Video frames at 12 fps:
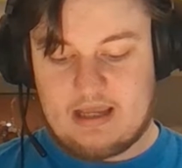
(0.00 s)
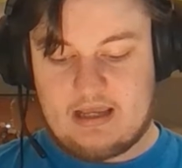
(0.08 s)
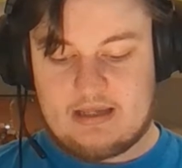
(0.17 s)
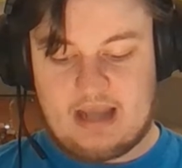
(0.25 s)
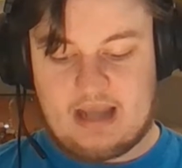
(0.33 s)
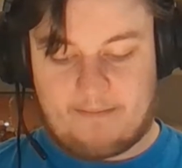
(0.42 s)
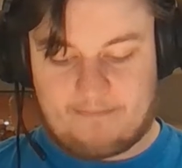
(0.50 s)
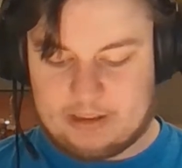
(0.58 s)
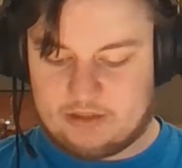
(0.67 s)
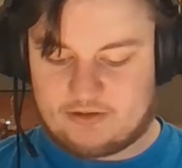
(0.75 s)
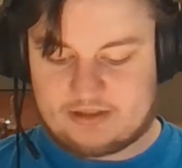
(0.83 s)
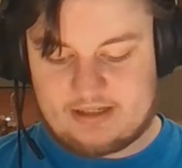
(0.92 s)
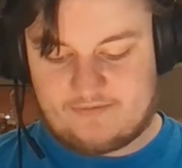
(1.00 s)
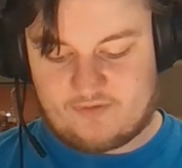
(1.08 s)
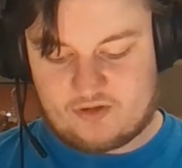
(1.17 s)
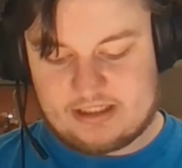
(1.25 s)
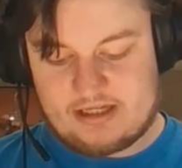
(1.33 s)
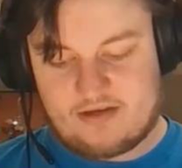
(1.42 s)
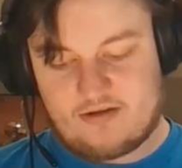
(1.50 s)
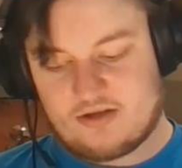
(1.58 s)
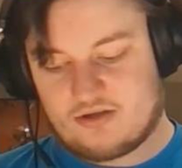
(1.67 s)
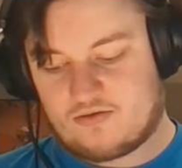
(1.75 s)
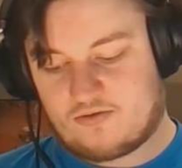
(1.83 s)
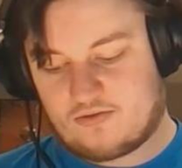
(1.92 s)
Got Blower Slivers here,
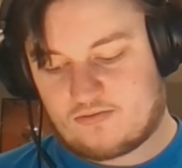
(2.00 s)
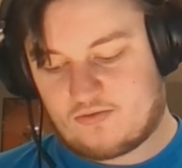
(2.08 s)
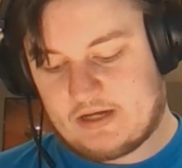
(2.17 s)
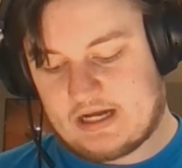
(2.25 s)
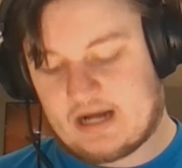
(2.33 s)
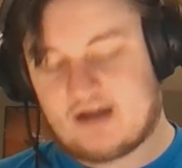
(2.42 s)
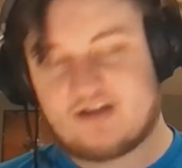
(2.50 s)
3 cost,